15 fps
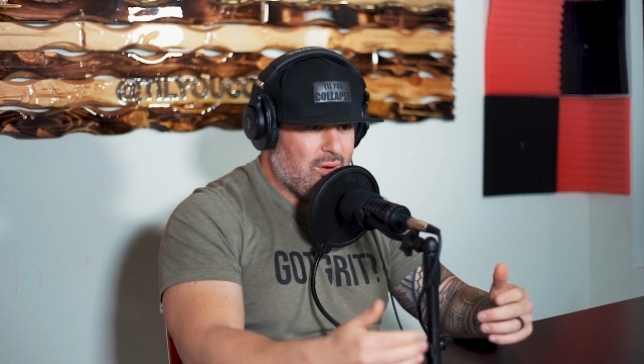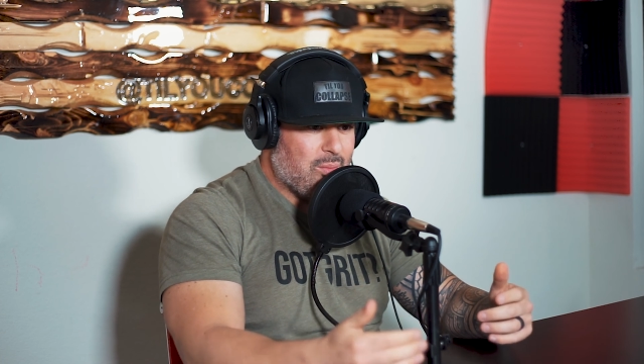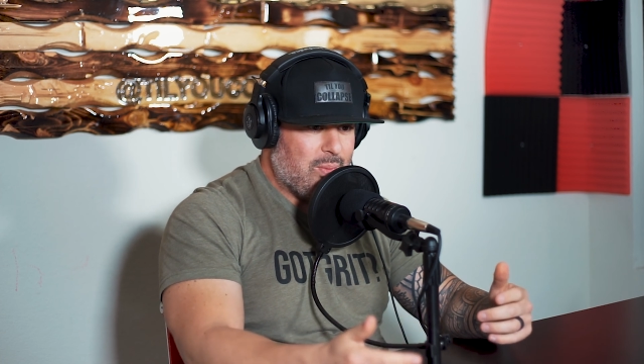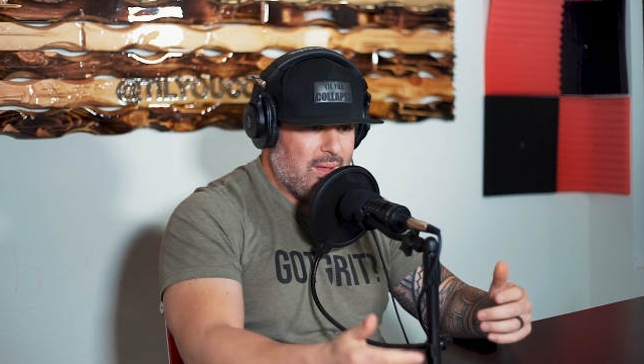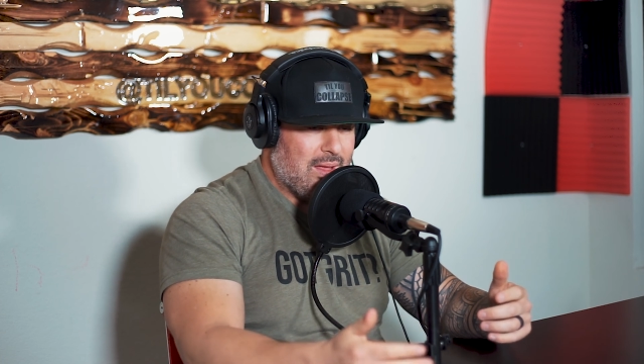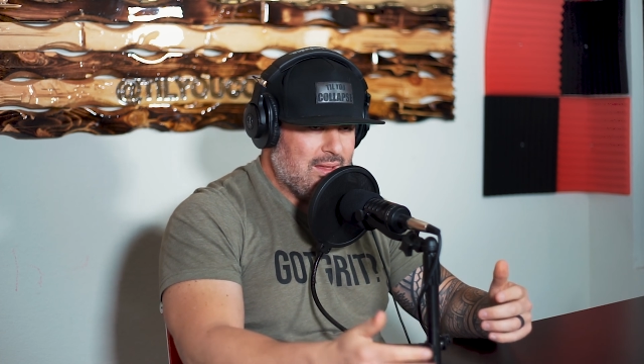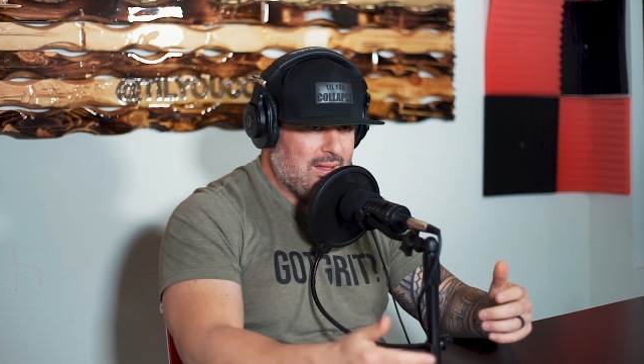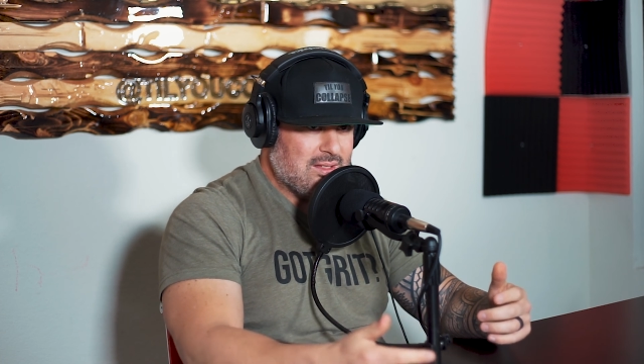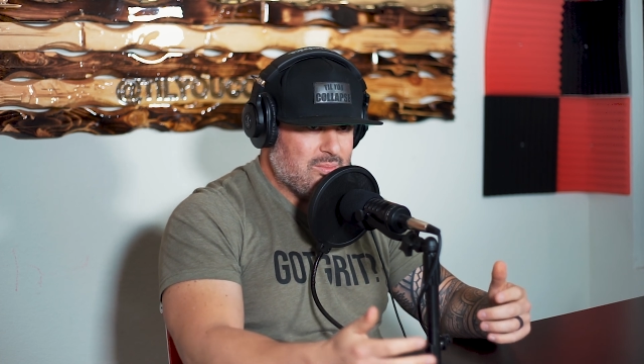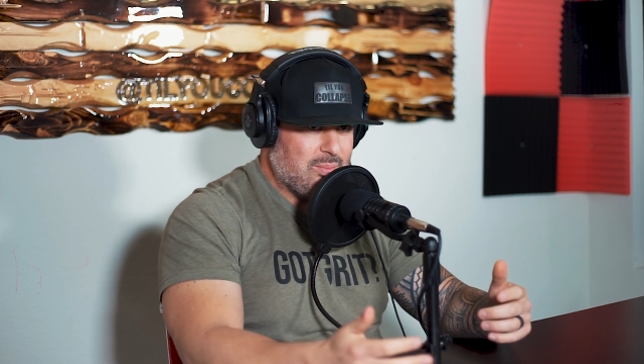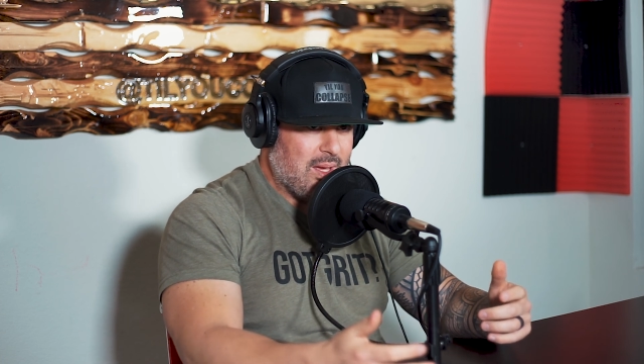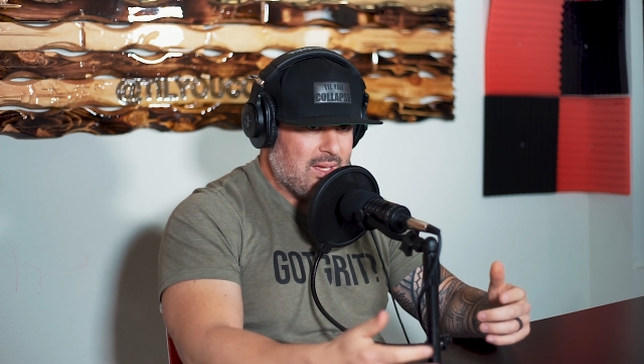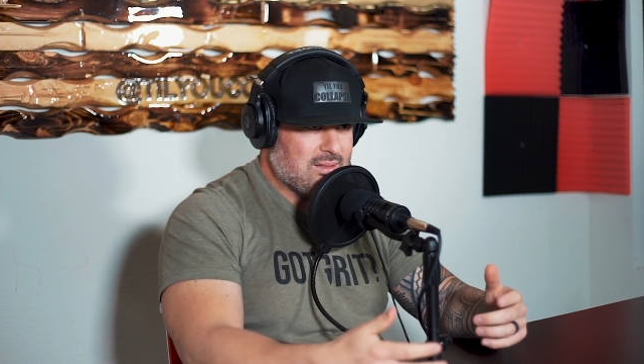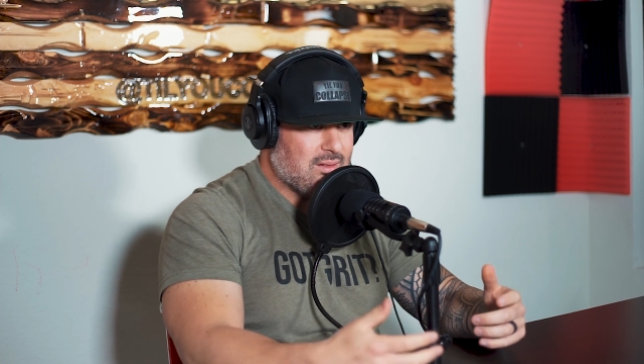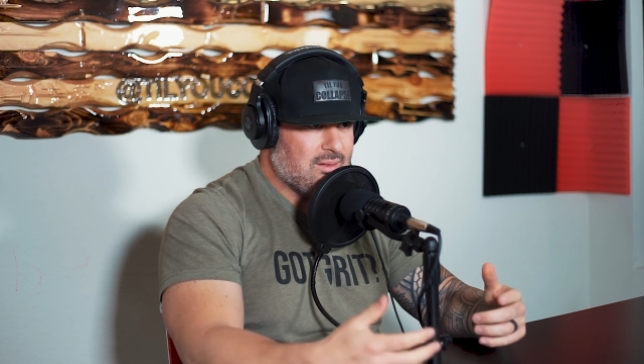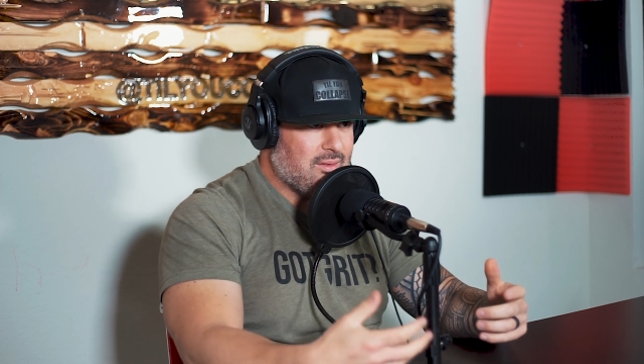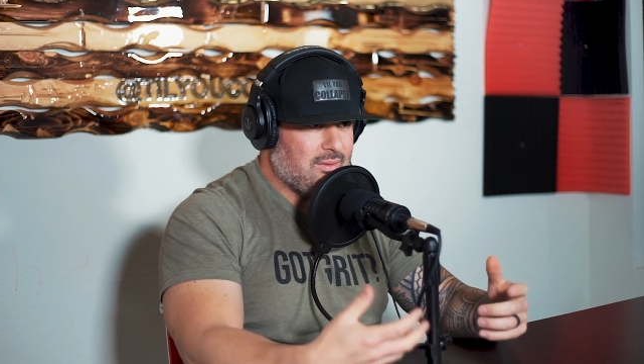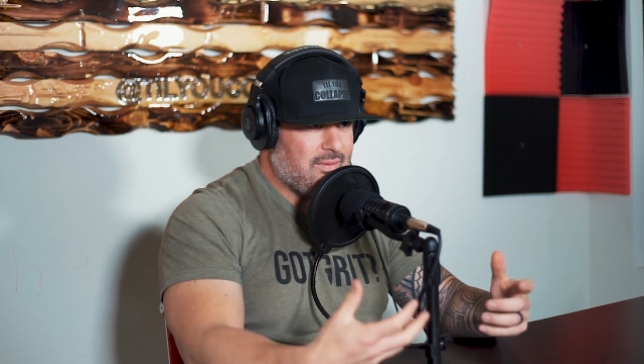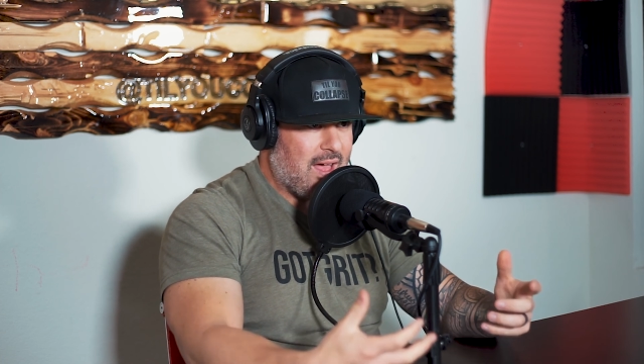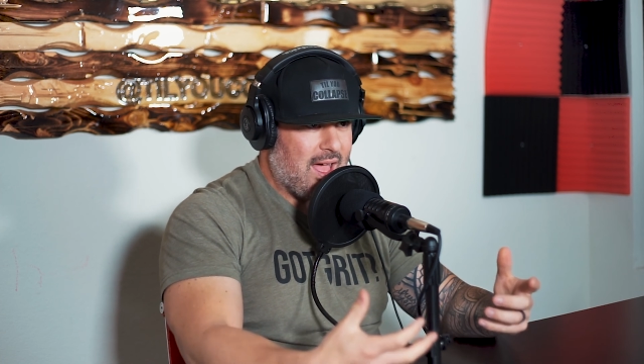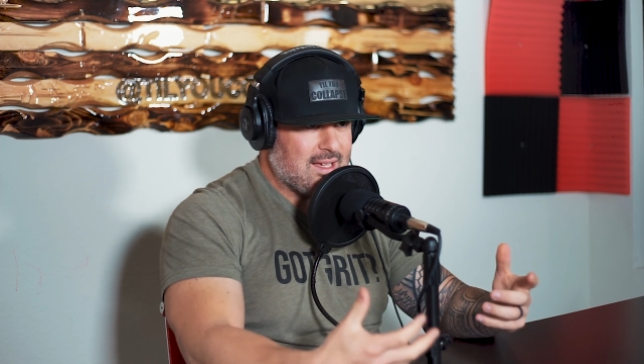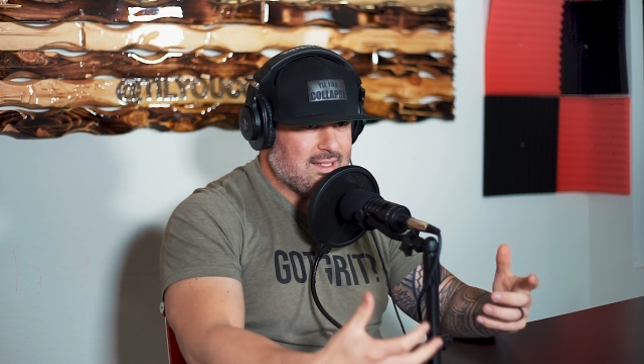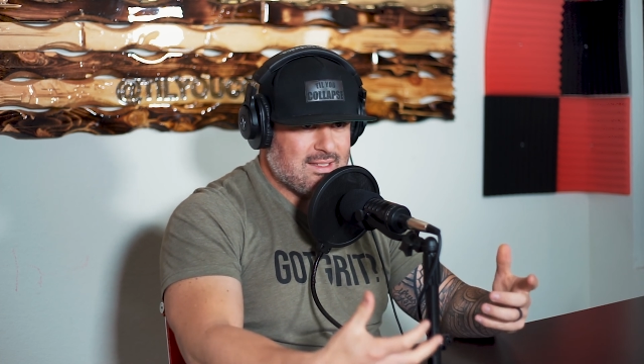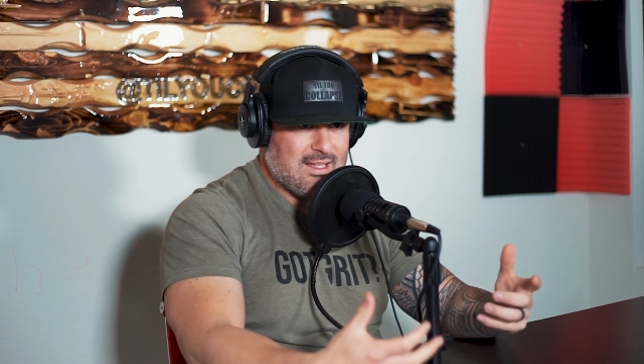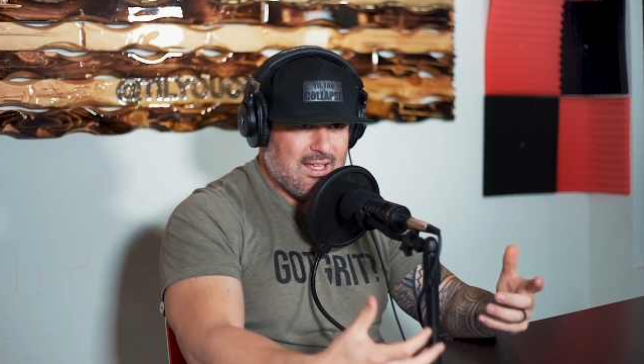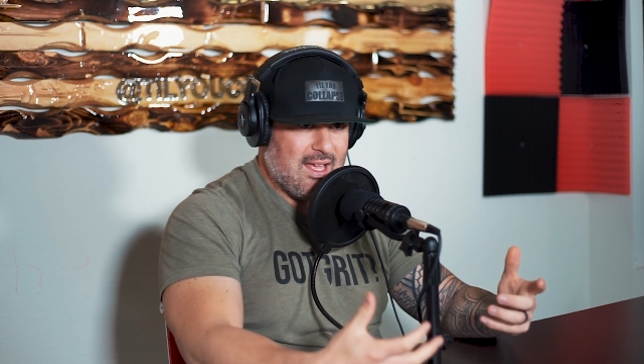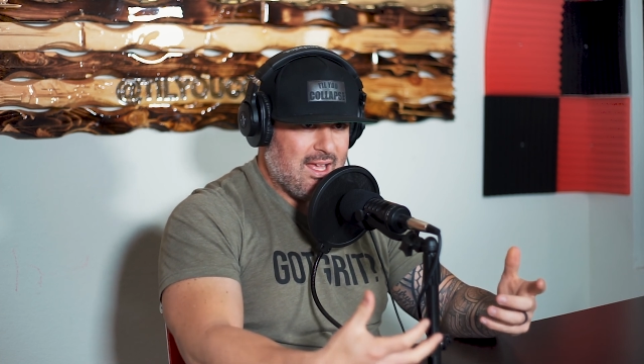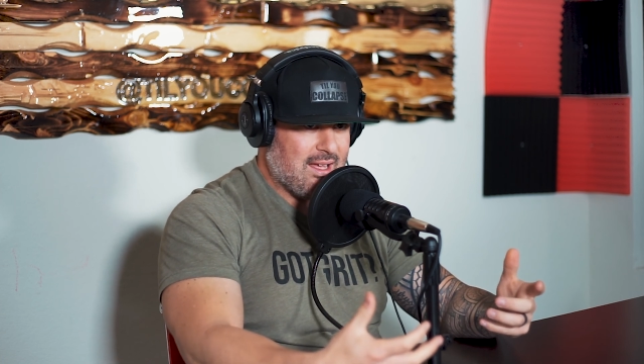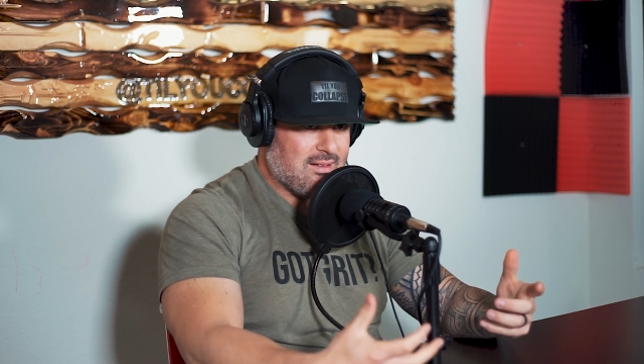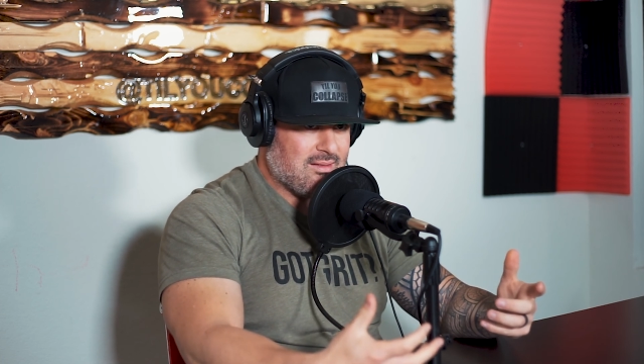opinions based on the facts at
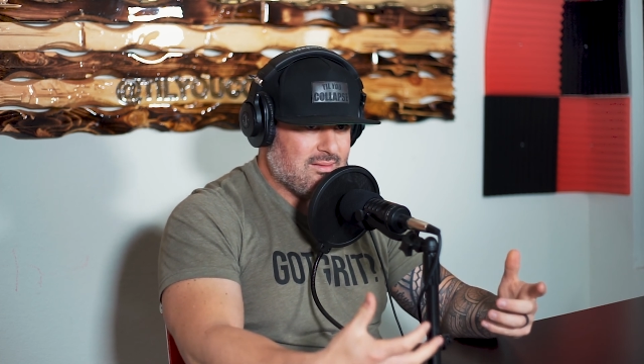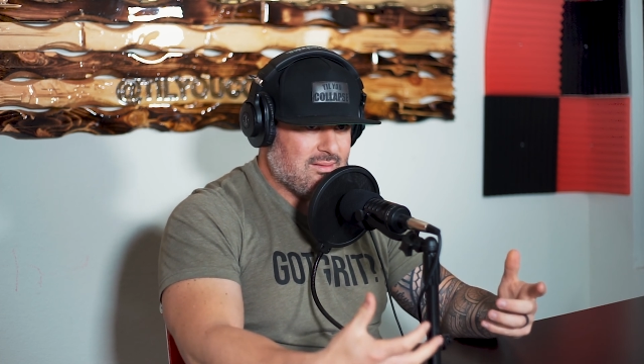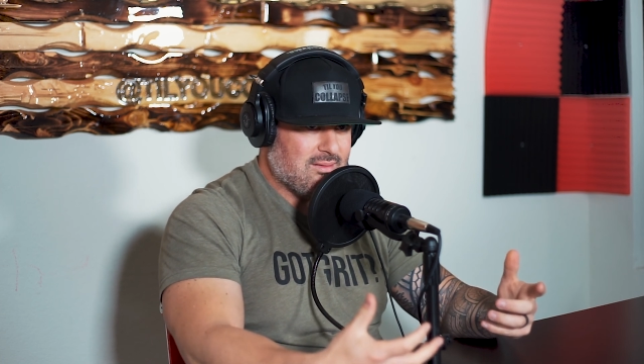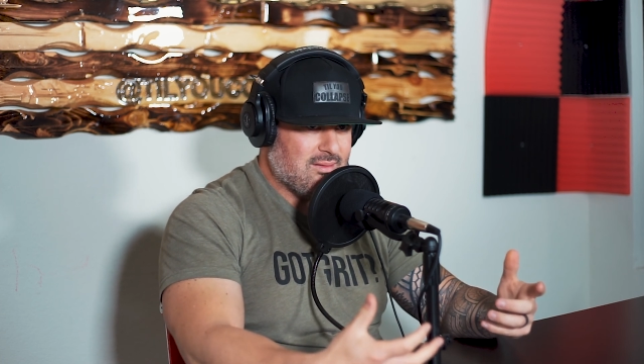hand